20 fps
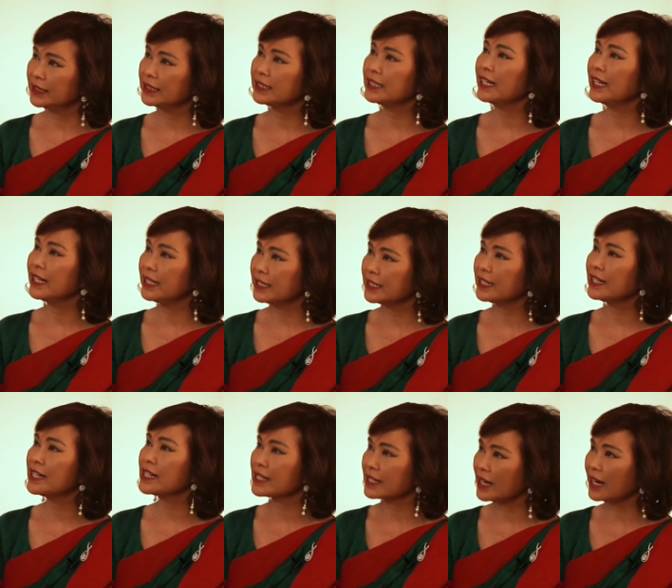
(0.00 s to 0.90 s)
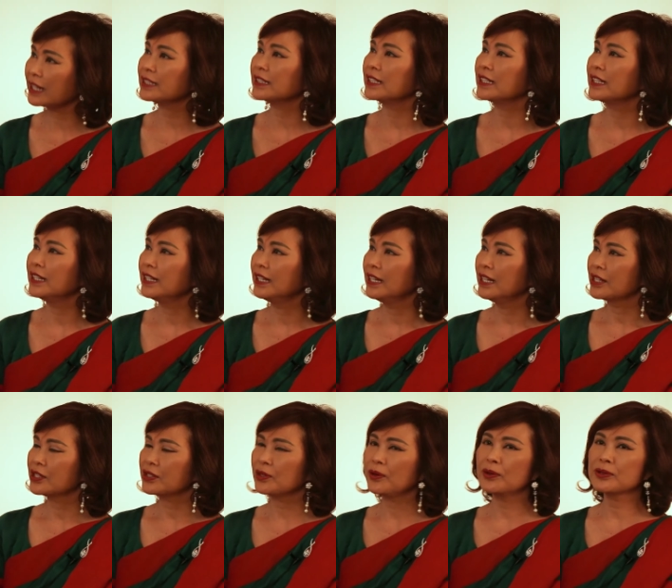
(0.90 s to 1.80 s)
Yeah, exactly.
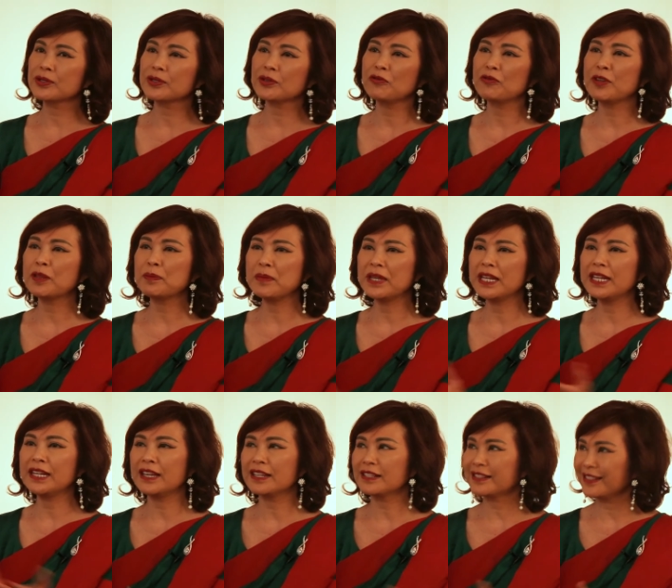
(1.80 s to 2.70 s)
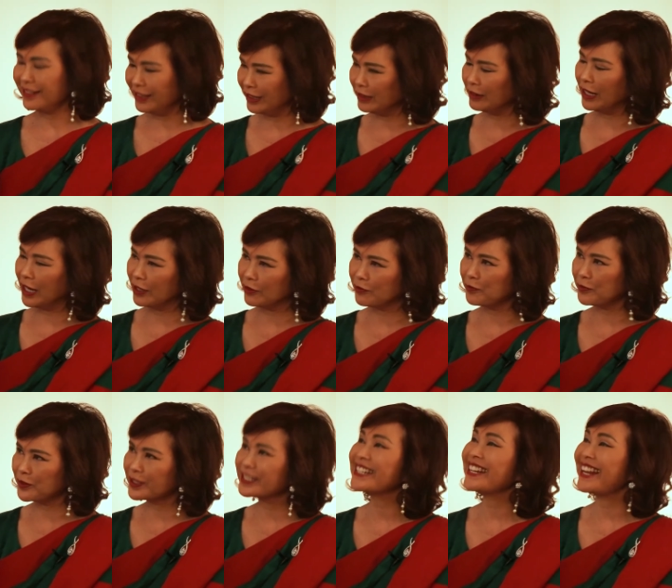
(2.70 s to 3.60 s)
So with media,
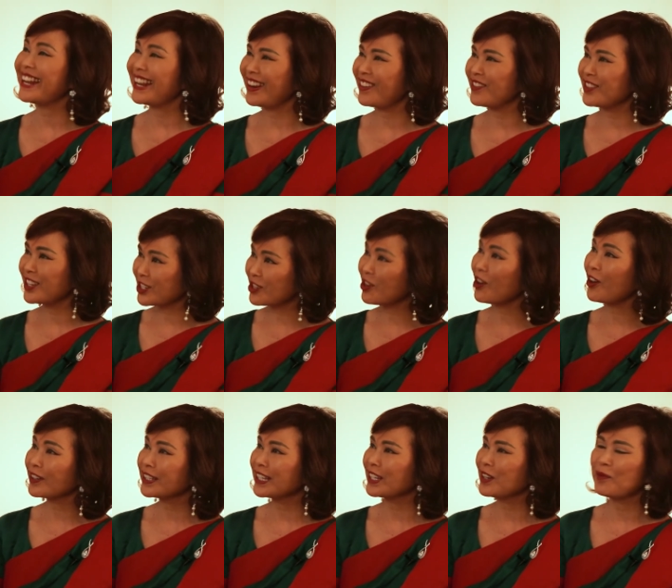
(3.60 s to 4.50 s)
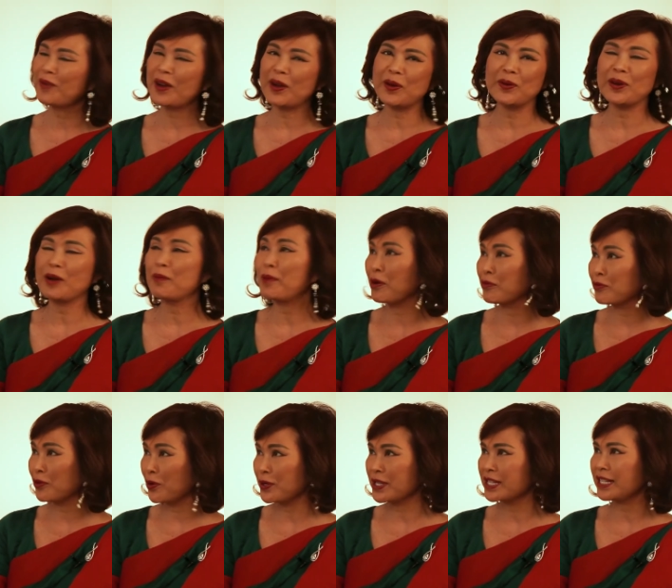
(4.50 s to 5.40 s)
like today, we are talking about
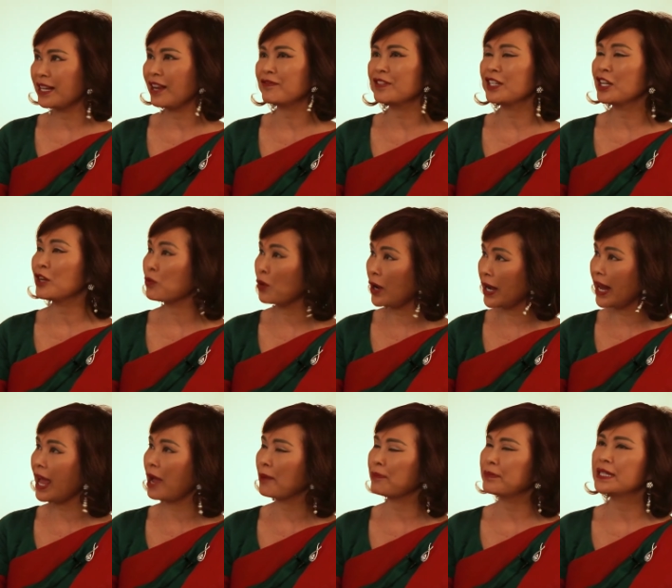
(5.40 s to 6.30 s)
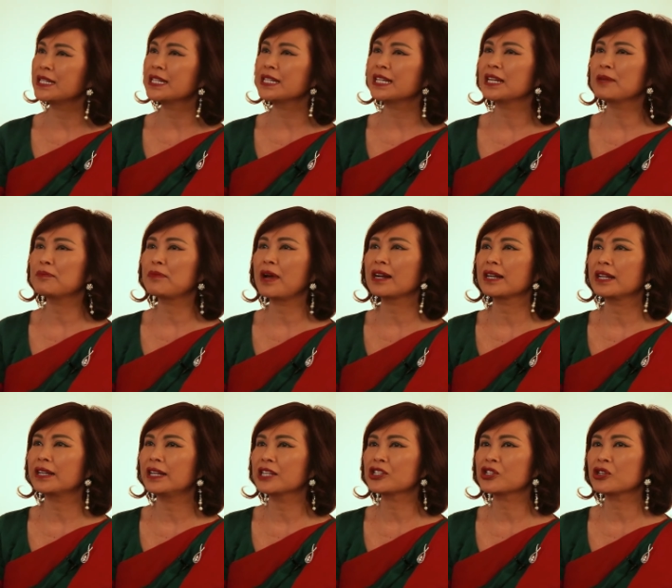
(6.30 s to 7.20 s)
road safety and what happened in
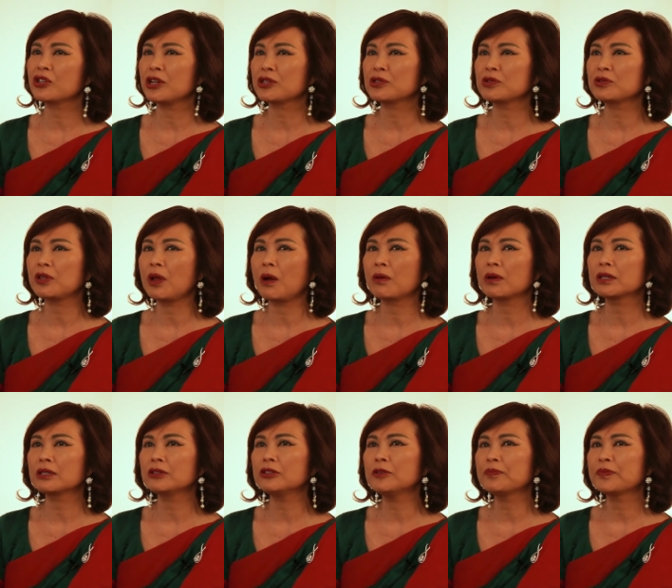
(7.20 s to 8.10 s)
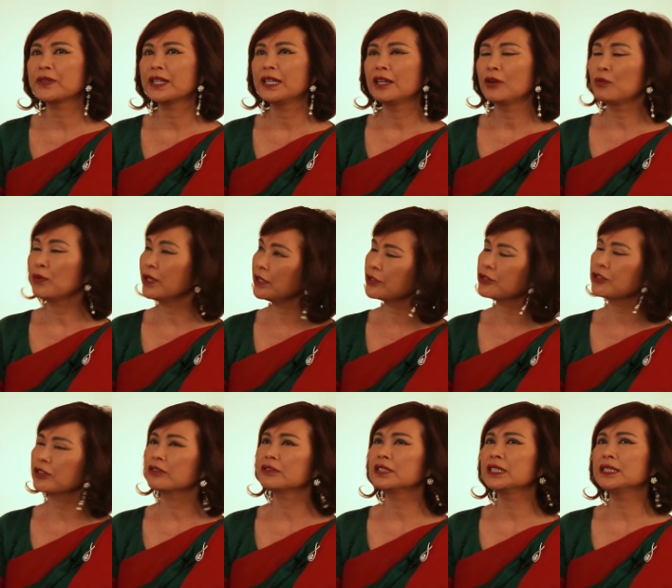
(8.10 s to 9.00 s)
Bangladesh not too long ago with the
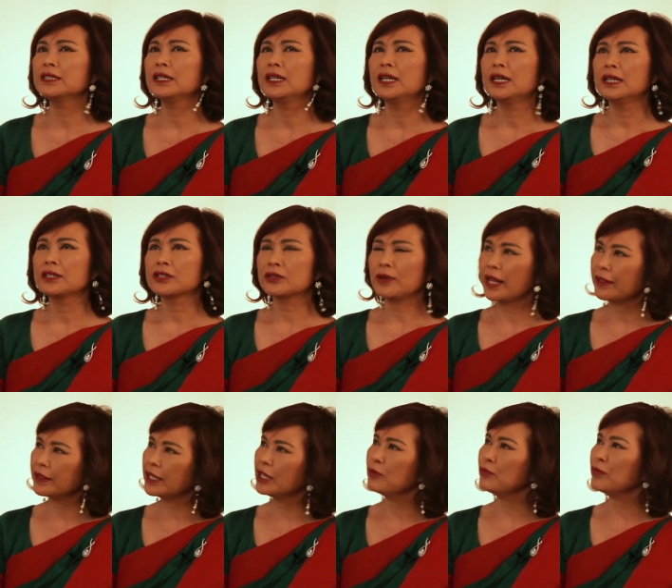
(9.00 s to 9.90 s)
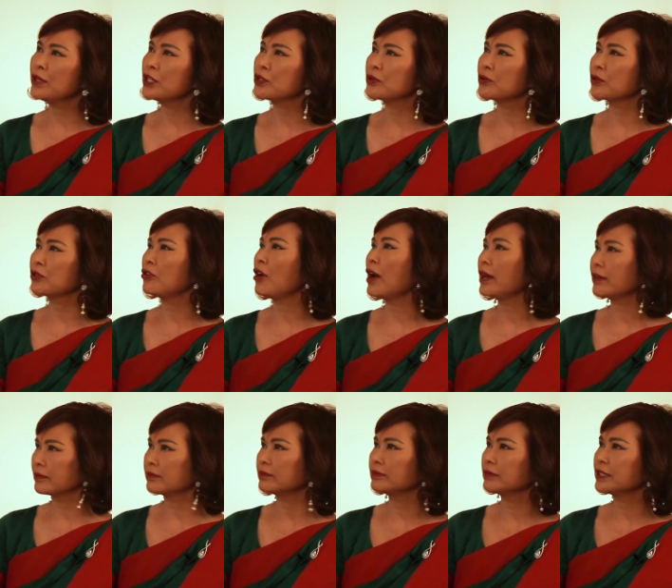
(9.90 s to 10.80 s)
children. So I think we should not
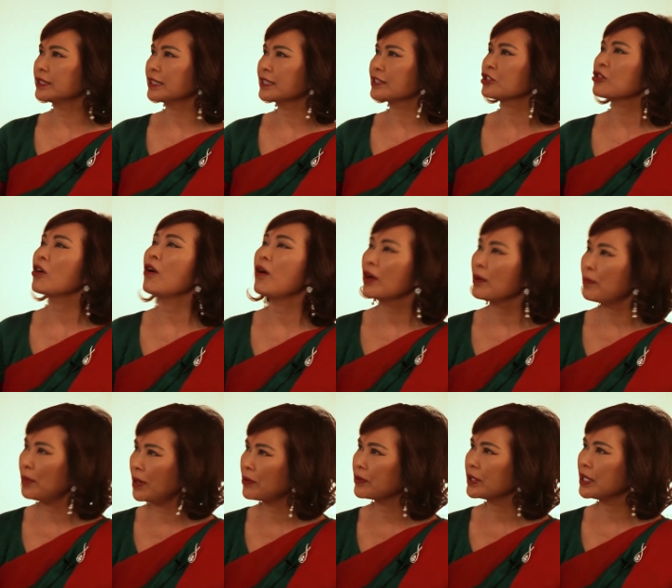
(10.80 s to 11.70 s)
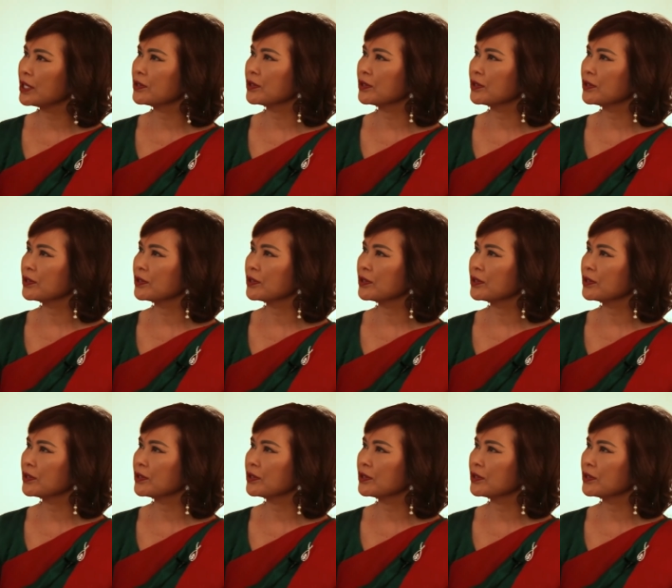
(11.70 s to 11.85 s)
just talk about it.